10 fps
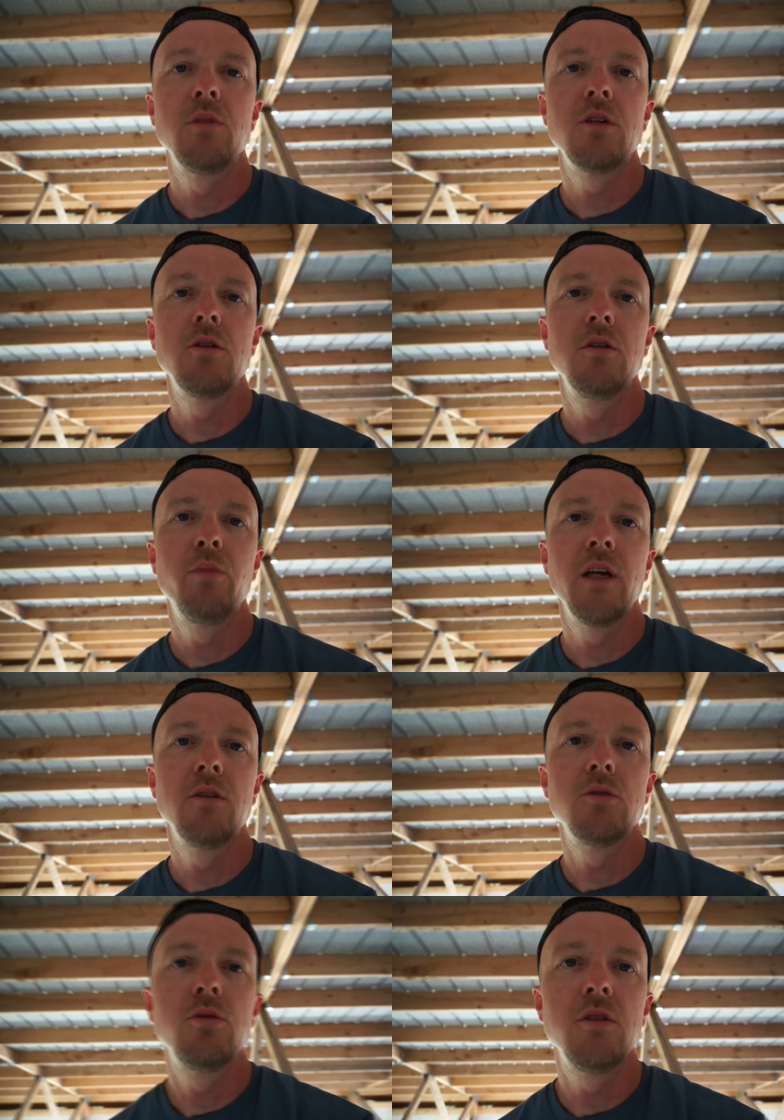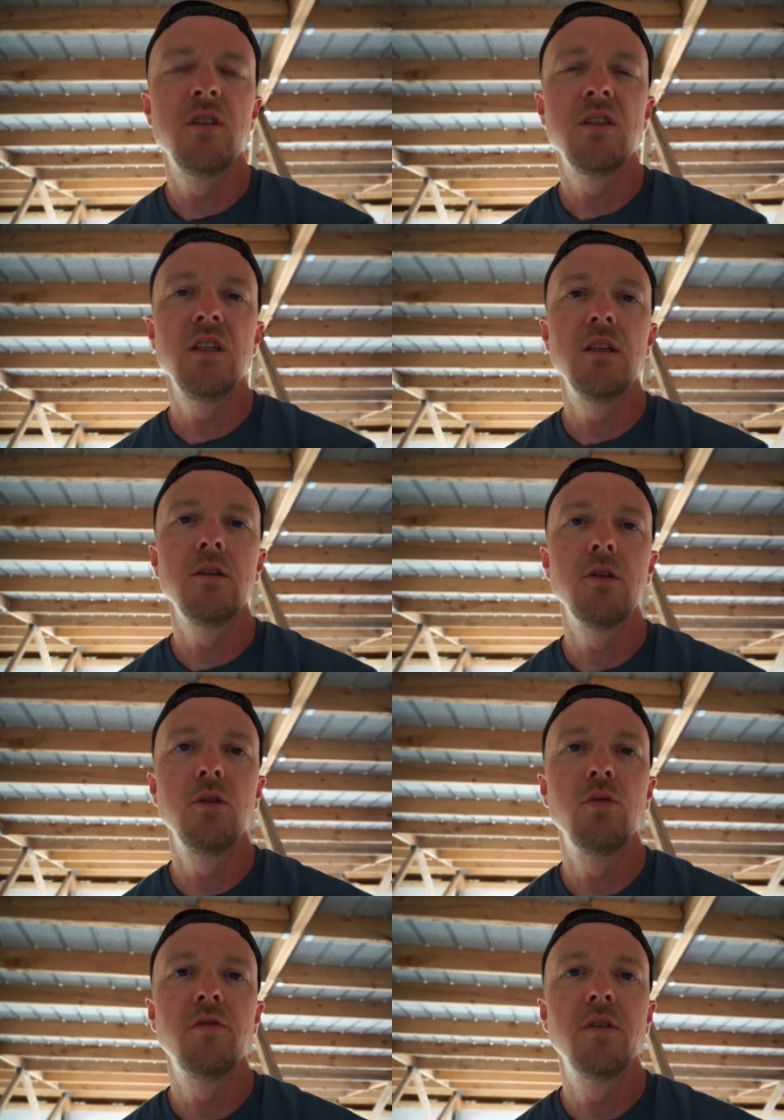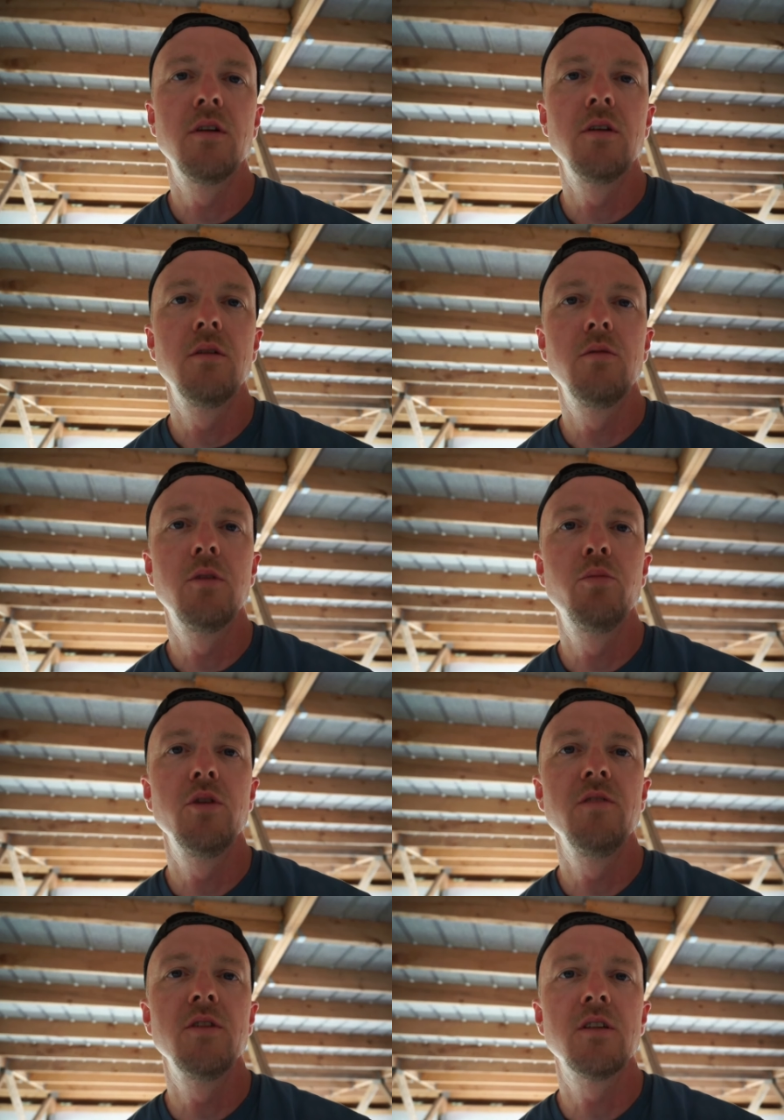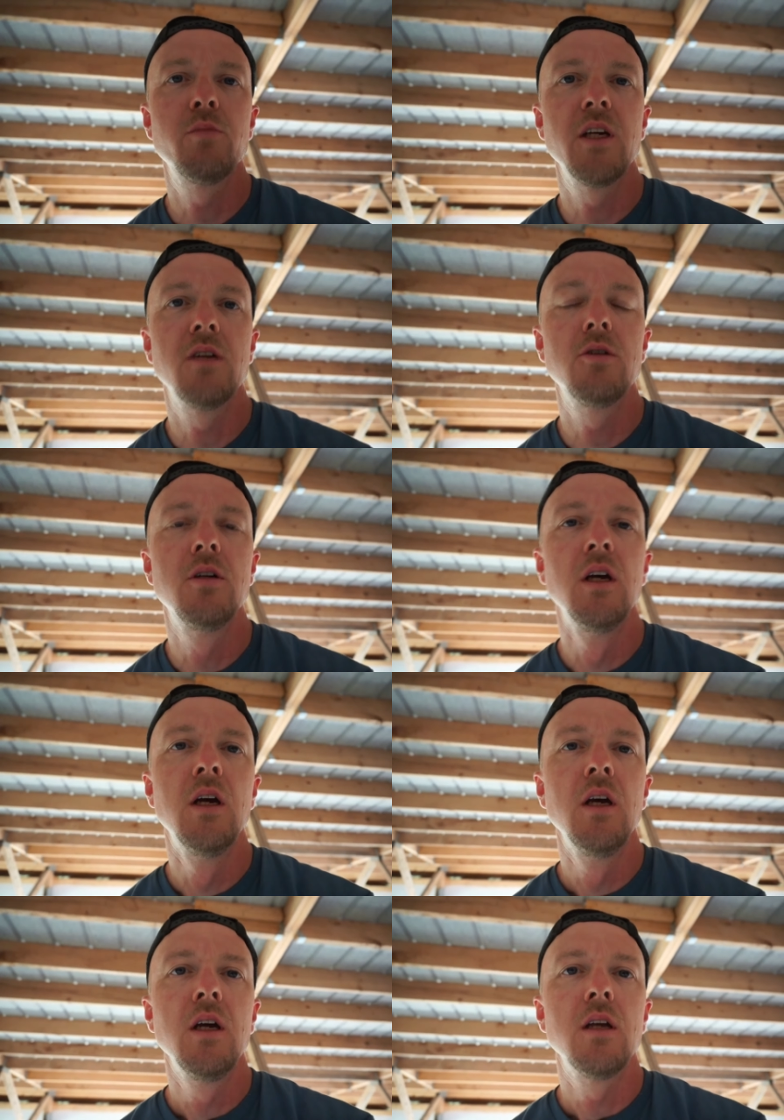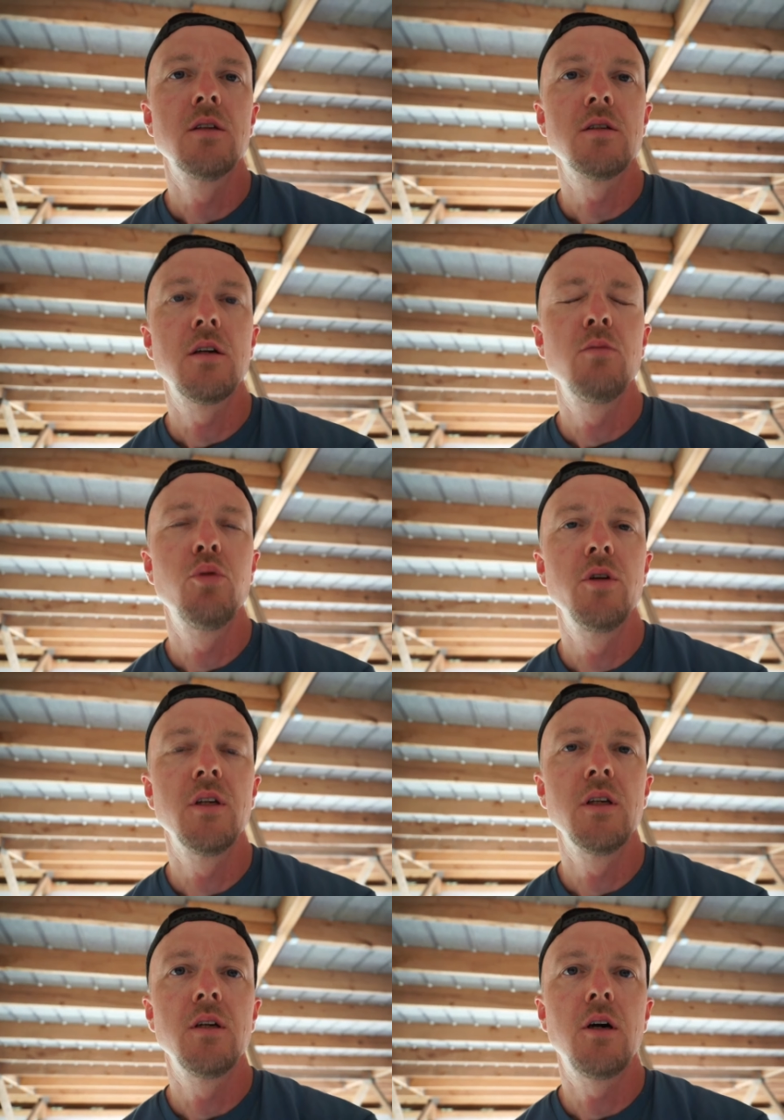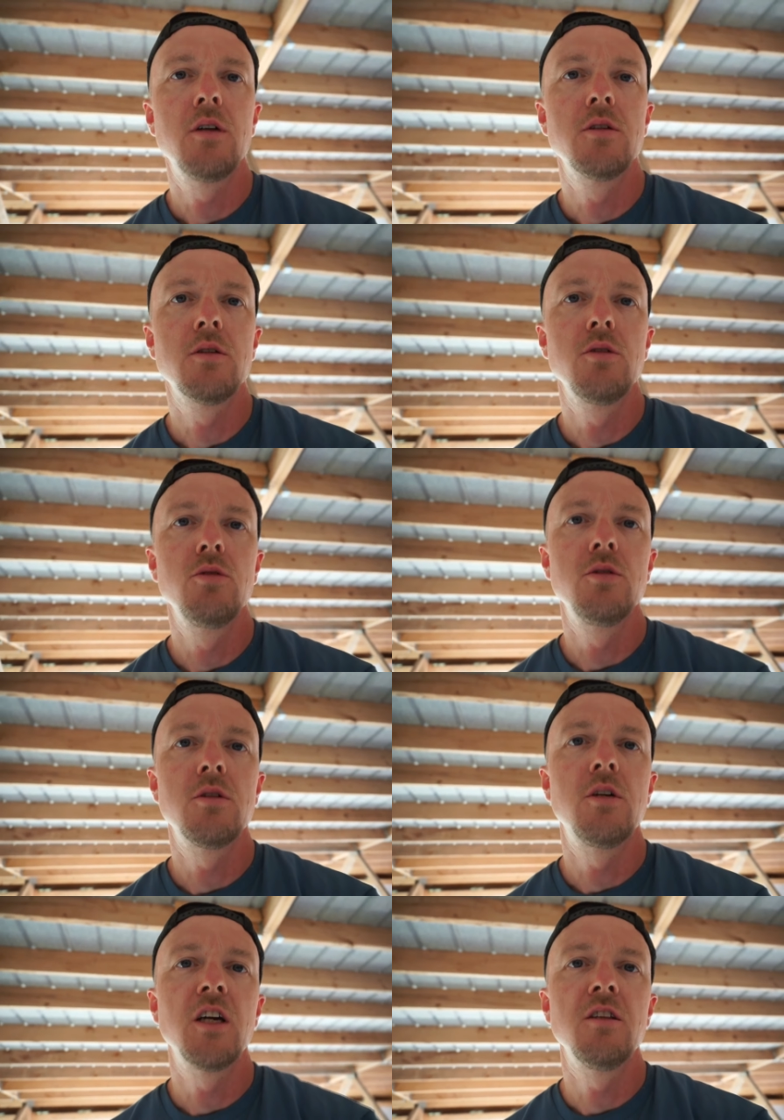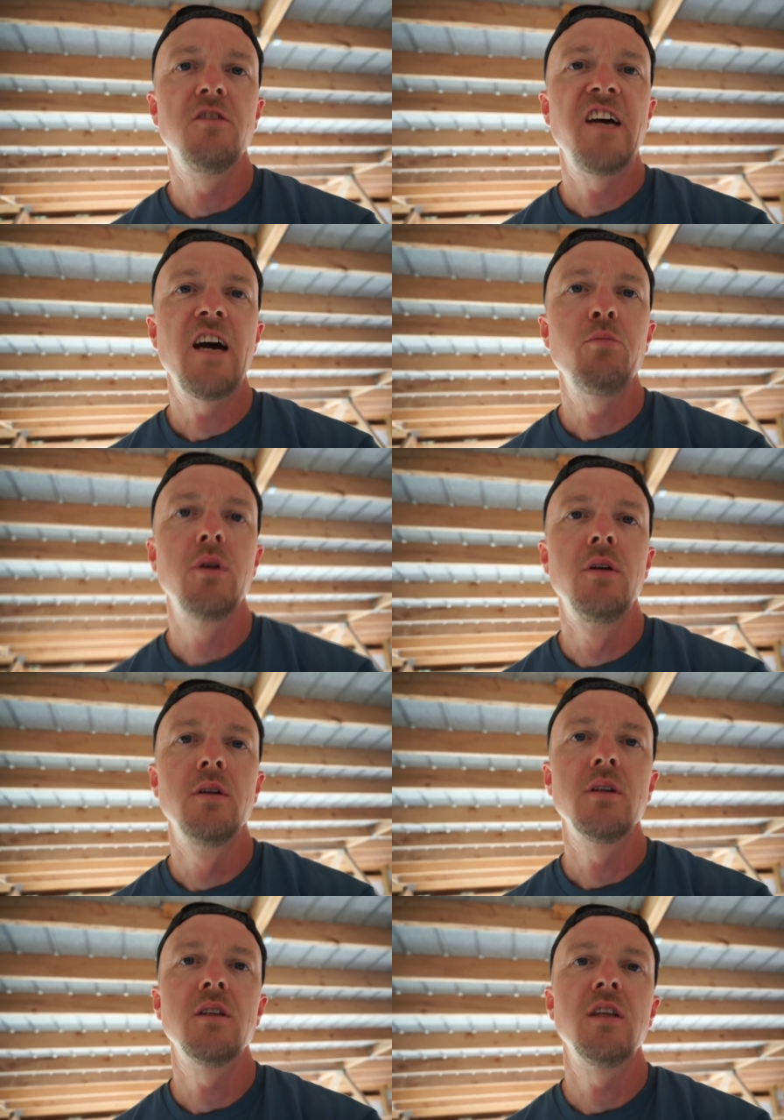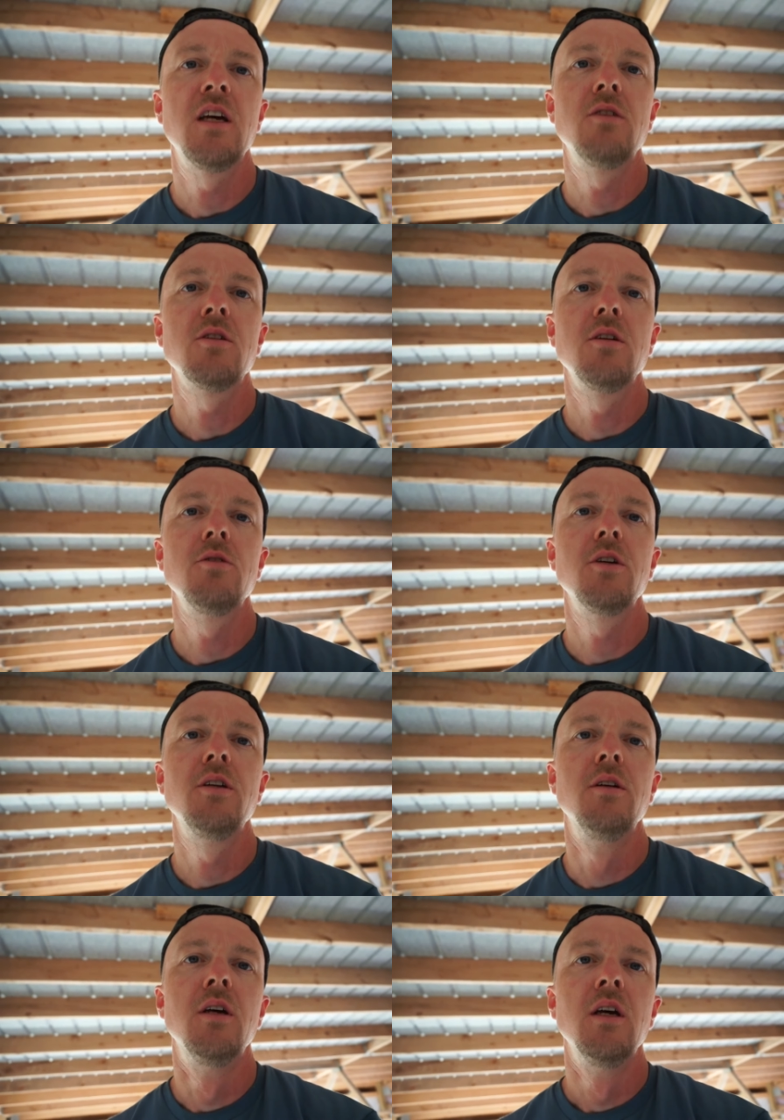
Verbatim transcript: Make sure the panel's really seated good with the, the previous panel and start putting in all the screws along the lap. Get that looking good.